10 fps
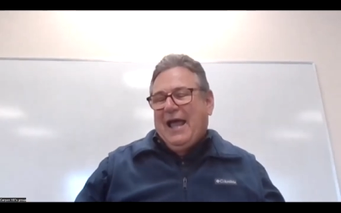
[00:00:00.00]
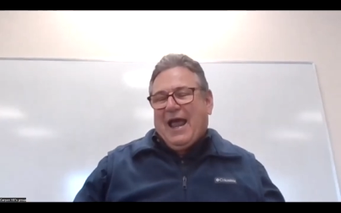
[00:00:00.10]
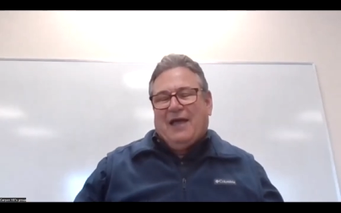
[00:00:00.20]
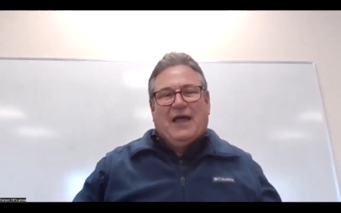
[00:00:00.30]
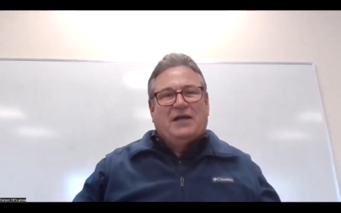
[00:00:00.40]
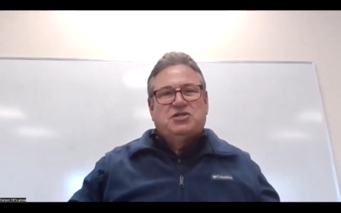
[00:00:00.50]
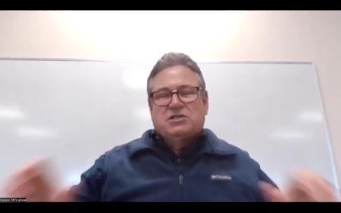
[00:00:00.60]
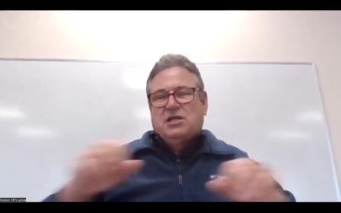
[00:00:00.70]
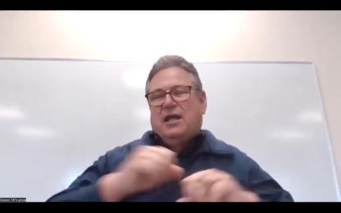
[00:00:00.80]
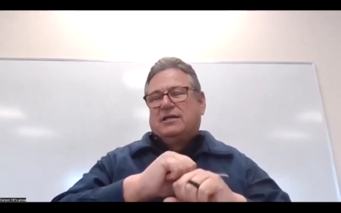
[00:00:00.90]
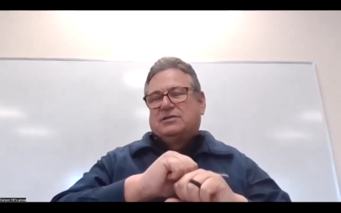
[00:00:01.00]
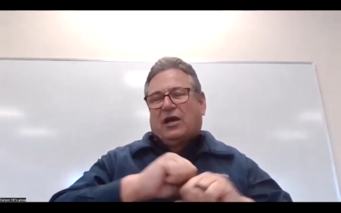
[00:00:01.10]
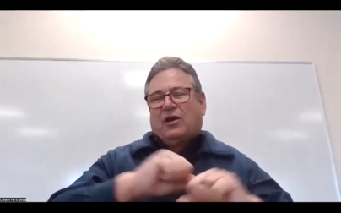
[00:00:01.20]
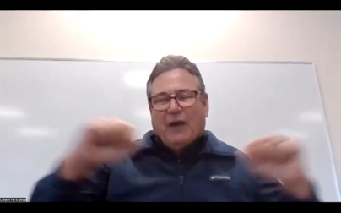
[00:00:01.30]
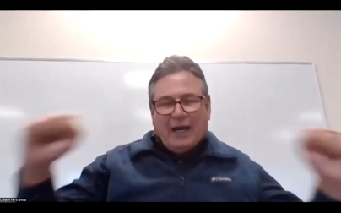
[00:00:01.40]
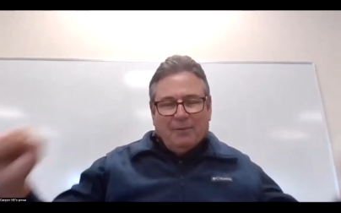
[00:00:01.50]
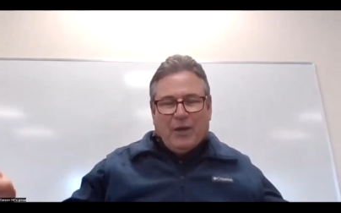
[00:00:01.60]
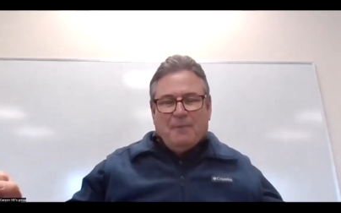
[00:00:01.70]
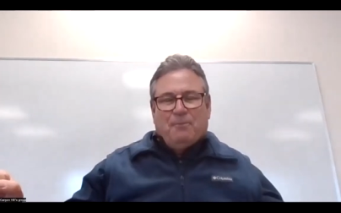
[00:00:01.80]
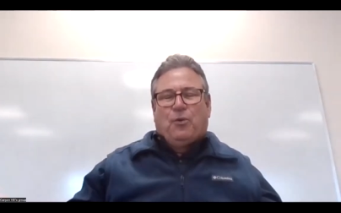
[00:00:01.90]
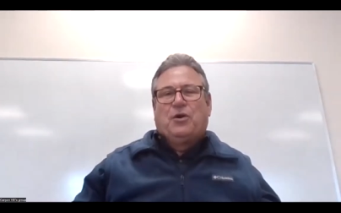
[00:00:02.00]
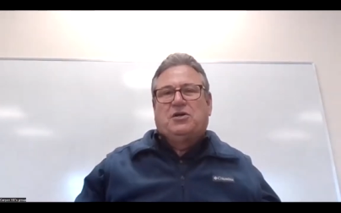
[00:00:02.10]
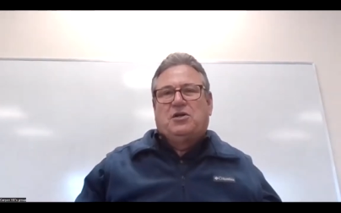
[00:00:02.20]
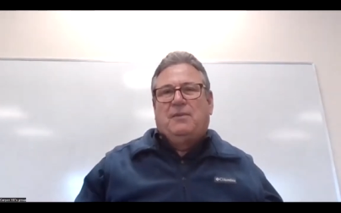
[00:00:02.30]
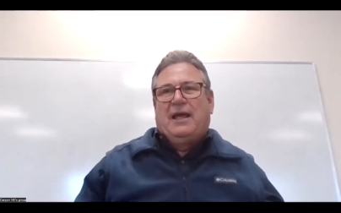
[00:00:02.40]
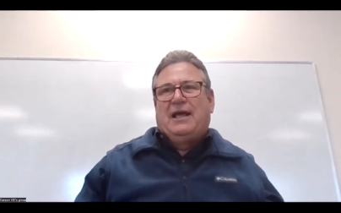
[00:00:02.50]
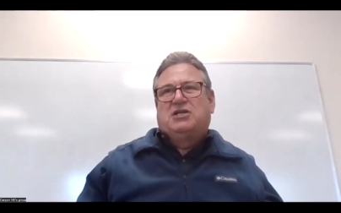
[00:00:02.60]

And that just is incredibly important to me,